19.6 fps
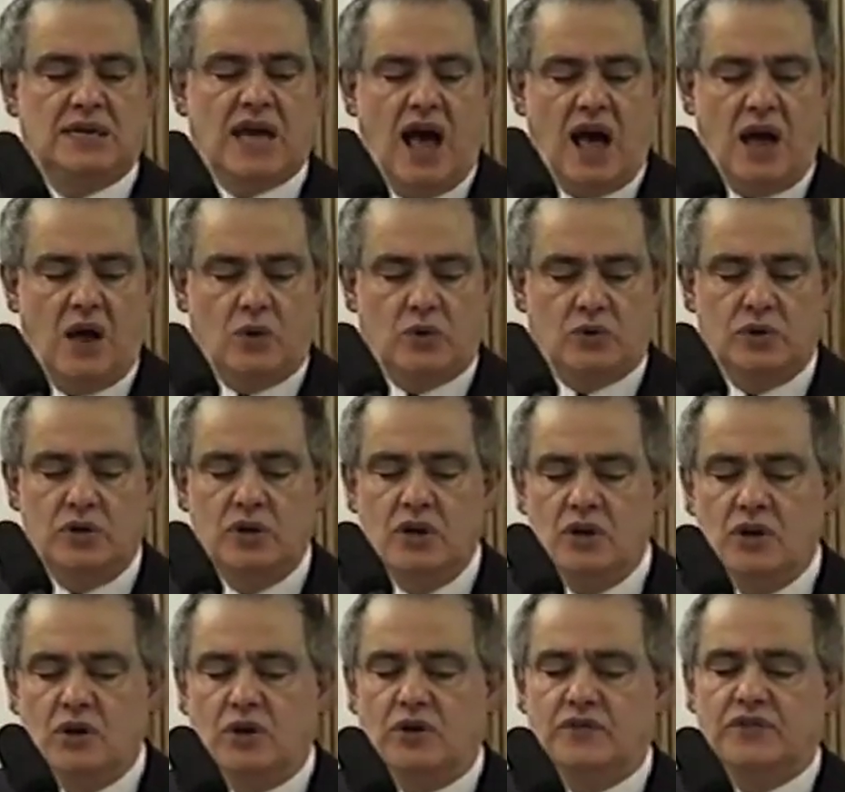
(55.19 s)
down
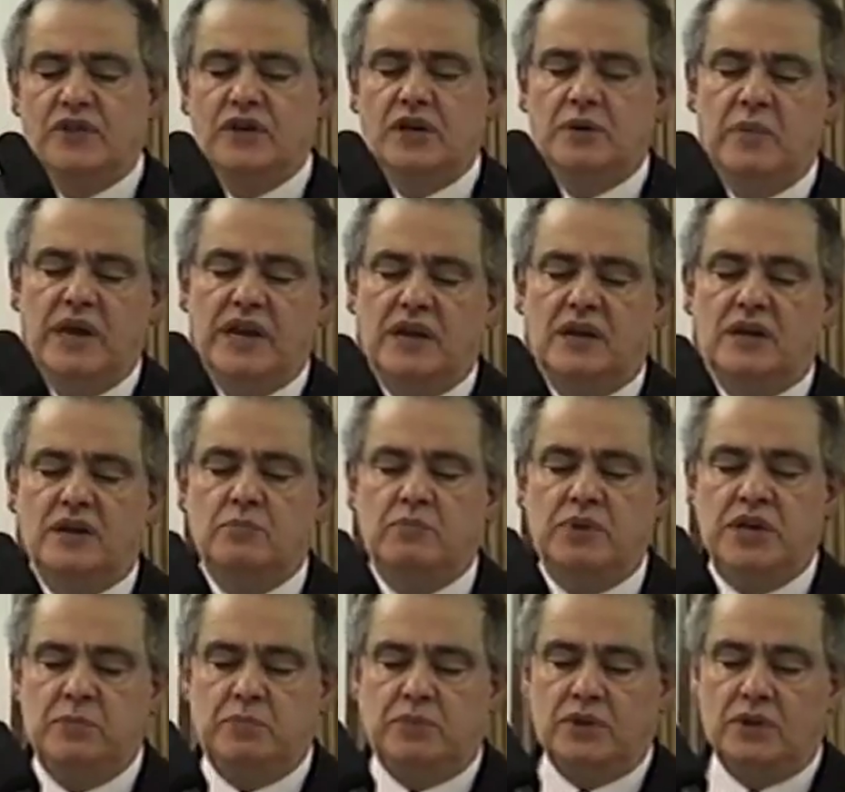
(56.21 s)
of the American
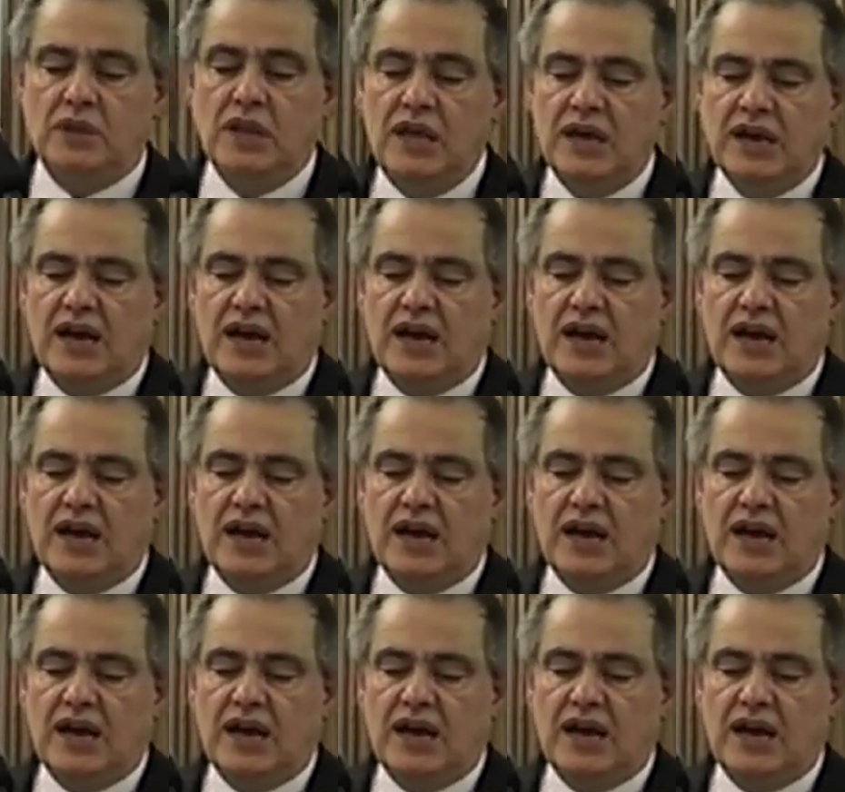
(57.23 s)
people,